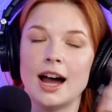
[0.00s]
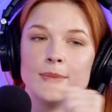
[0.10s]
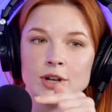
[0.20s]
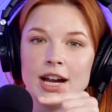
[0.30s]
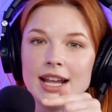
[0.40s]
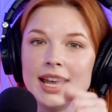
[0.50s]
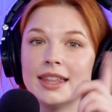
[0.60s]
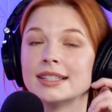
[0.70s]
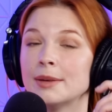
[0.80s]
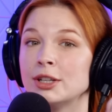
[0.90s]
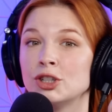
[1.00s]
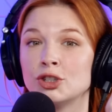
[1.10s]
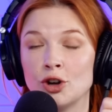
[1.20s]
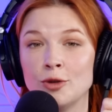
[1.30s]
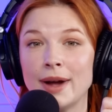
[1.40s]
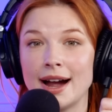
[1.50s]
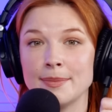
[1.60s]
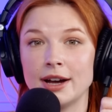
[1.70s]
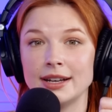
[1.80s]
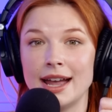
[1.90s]
upgrading, and then somebody stole my
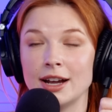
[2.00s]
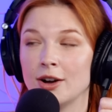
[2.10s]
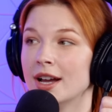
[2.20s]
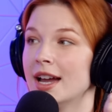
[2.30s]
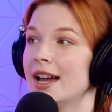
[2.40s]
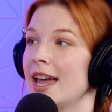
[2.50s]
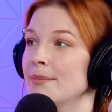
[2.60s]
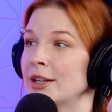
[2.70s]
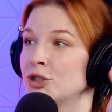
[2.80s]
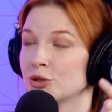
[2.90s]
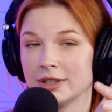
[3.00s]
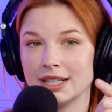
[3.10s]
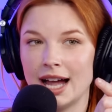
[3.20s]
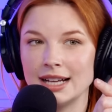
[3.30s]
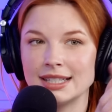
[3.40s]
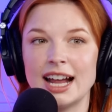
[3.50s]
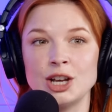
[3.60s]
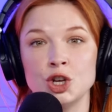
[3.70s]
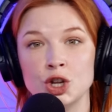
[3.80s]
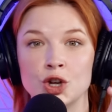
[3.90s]
iPod Nano in my jewelry class, and I
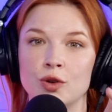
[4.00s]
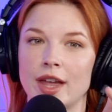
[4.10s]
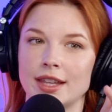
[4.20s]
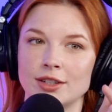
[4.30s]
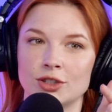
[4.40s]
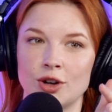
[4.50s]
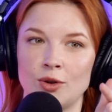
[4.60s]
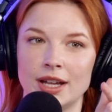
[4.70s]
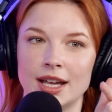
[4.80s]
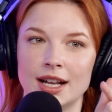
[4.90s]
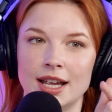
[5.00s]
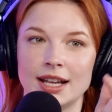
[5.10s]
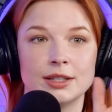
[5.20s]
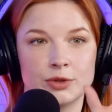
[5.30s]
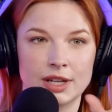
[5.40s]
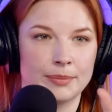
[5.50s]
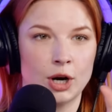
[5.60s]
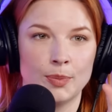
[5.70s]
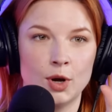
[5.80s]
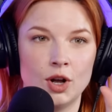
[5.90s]
knew that they stole it because it was like
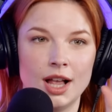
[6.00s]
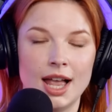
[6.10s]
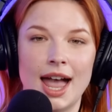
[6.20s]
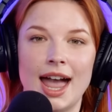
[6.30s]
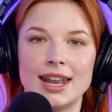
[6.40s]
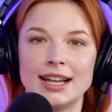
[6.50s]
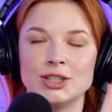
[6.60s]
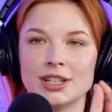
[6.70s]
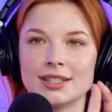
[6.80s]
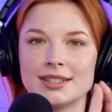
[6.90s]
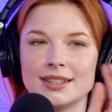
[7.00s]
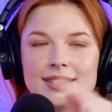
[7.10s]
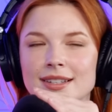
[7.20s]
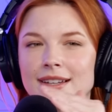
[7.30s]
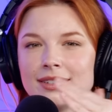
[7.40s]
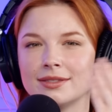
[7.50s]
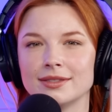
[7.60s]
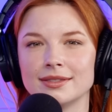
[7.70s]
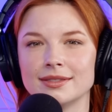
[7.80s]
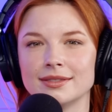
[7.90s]
purple. And this is like
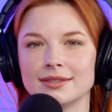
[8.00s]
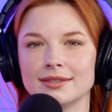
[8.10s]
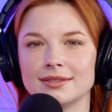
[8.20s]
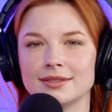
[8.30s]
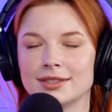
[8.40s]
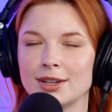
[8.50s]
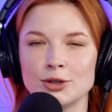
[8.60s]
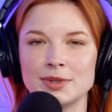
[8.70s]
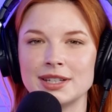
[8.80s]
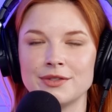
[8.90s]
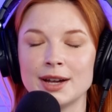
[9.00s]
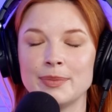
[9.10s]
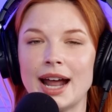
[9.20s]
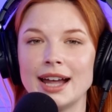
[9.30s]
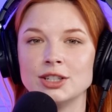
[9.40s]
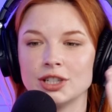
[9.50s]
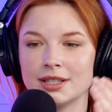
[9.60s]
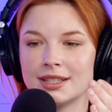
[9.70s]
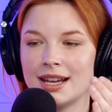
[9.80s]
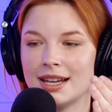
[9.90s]
so specific, but I had
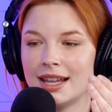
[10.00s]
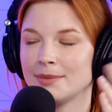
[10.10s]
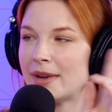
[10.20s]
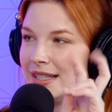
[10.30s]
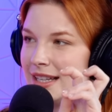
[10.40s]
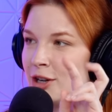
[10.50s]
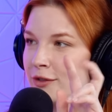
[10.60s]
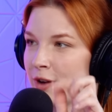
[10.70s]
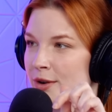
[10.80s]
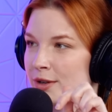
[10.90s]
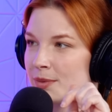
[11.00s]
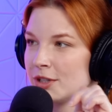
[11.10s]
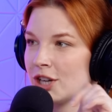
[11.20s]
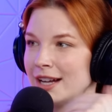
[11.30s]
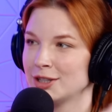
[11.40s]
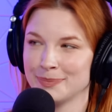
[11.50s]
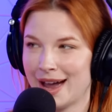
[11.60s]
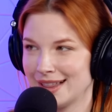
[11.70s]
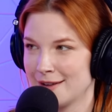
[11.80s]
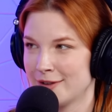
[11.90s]
just taken like my senior photos, which I took
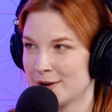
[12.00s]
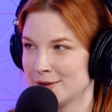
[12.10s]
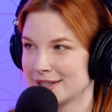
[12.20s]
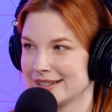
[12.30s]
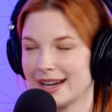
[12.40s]
ballet photos because